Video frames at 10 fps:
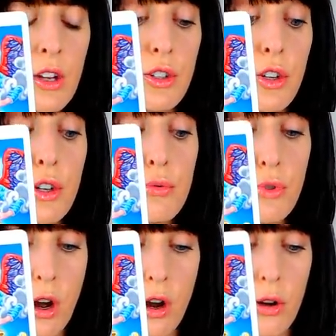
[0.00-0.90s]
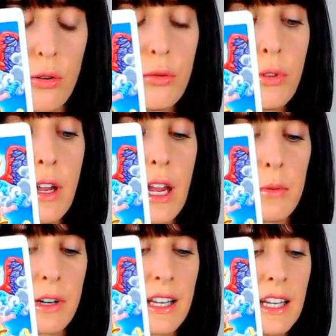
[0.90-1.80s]
so you know, okay,
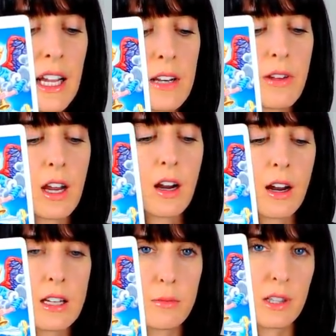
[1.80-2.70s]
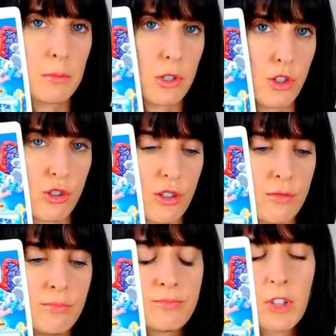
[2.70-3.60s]
we're getting kind of Aries with the
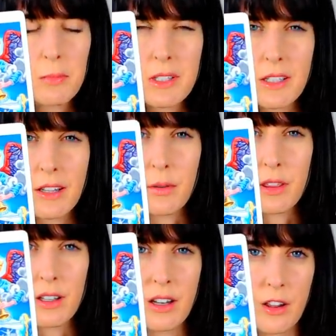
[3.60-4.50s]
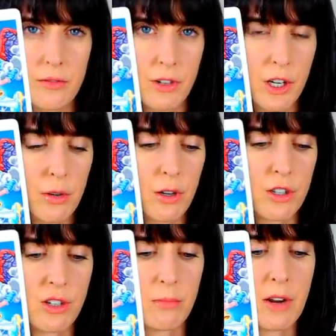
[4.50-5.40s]
magician. Could be dealing with another Virgo or
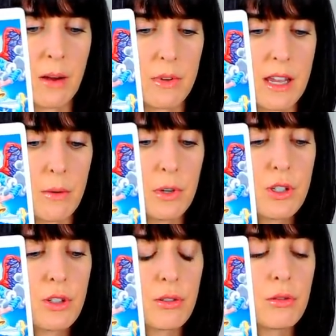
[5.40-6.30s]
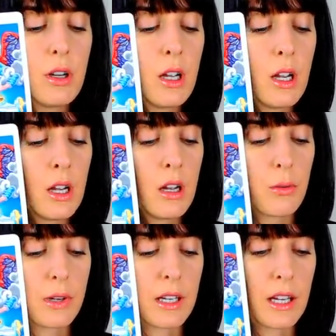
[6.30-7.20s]
a Gemini with that one too.
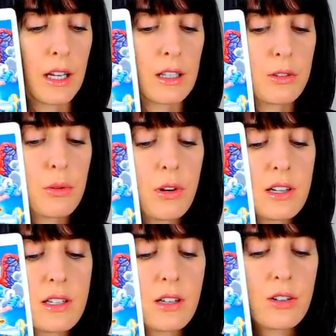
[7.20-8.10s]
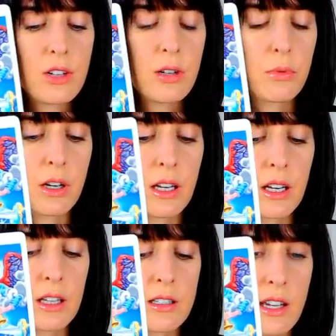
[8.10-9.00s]
We're getting a Taurus energy, we're getting a